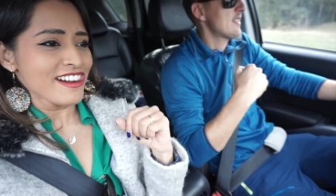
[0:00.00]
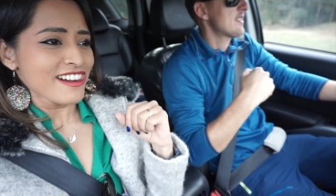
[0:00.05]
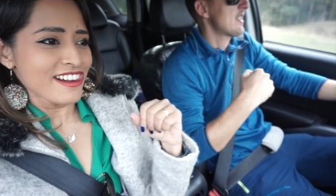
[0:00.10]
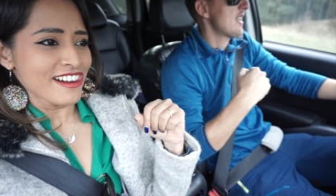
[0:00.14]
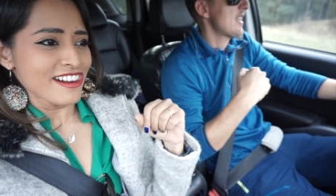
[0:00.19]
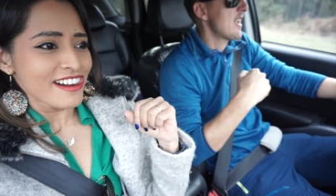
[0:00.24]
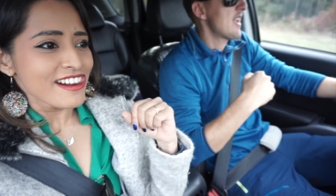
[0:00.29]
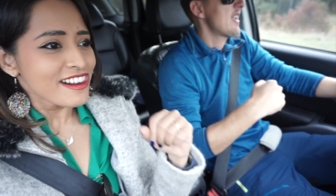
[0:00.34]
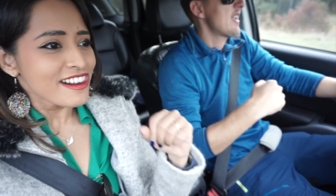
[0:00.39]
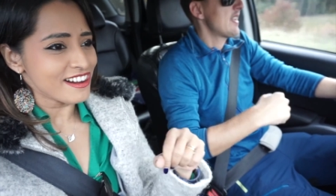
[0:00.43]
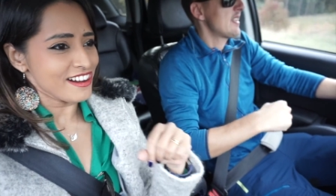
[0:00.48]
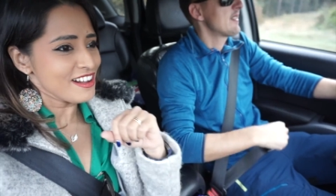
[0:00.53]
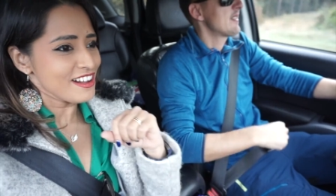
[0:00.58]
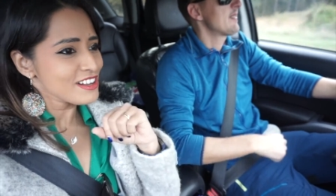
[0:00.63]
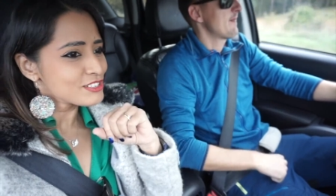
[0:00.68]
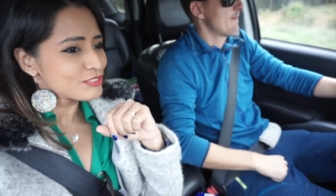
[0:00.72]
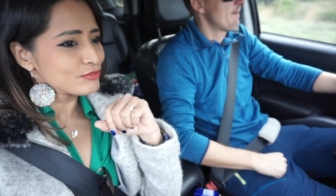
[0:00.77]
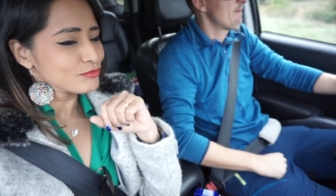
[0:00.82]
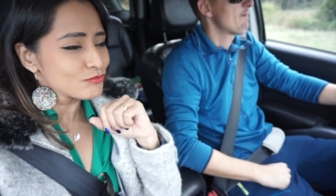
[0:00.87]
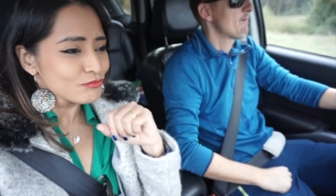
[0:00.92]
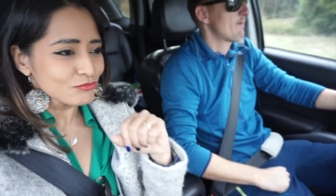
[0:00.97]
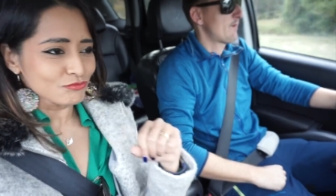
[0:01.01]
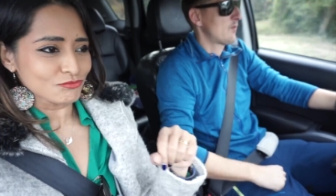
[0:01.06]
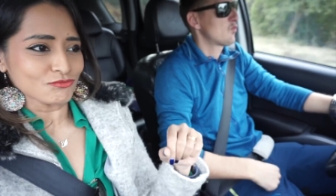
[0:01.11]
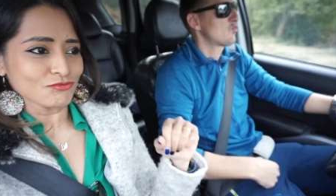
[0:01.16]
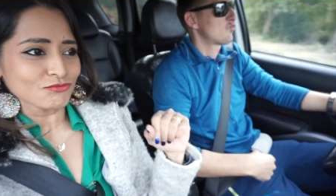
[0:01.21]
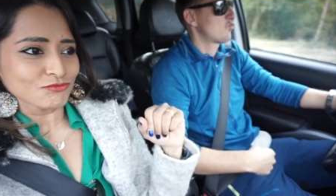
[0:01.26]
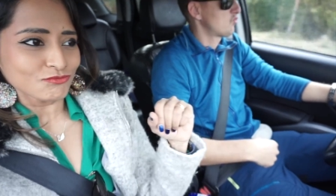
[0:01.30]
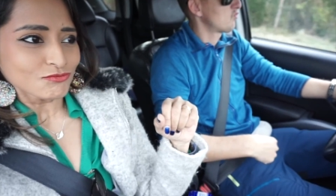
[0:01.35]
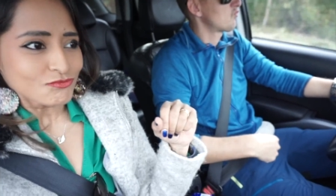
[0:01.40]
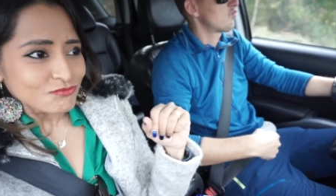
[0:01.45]
had the good old days
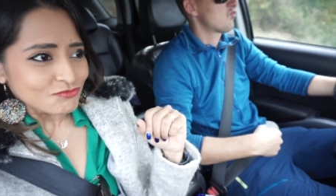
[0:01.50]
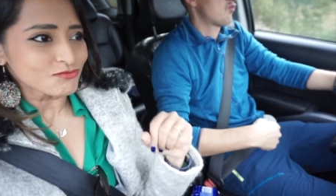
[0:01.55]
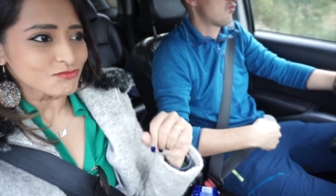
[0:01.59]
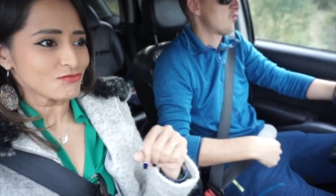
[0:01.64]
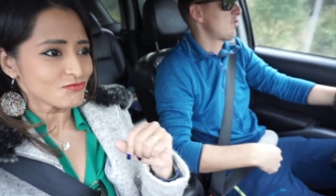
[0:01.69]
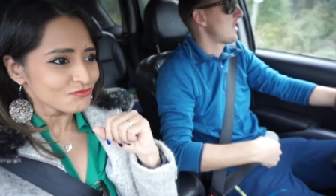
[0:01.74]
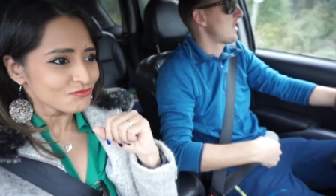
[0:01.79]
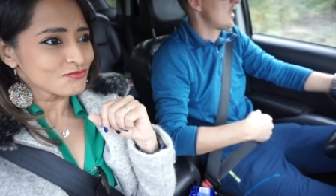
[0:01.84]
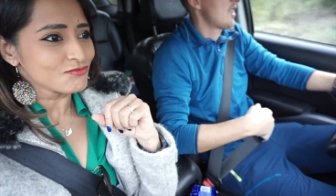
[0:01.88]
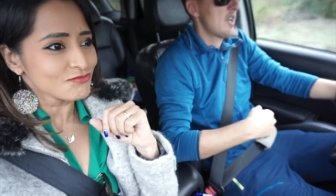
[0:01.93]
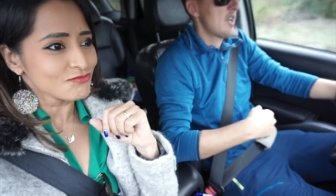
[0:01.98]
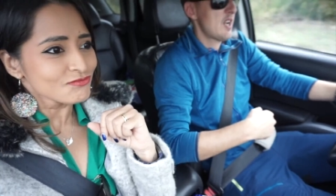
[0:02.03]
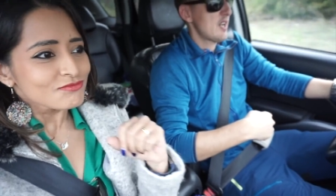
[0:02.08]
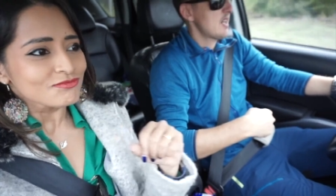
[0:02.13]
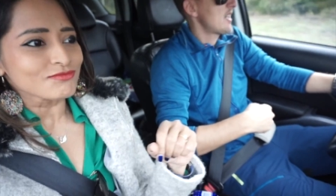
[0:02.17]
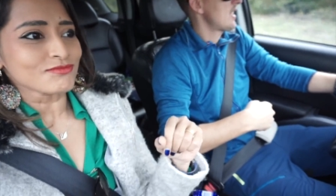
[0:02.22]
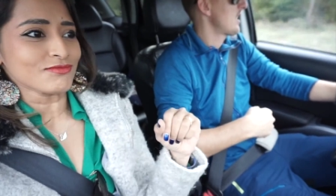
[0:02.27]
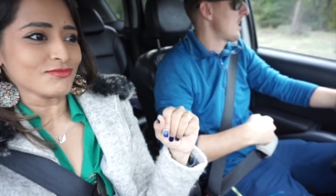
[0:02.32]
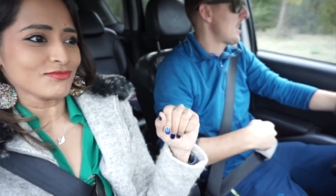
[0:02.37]
where Indians did not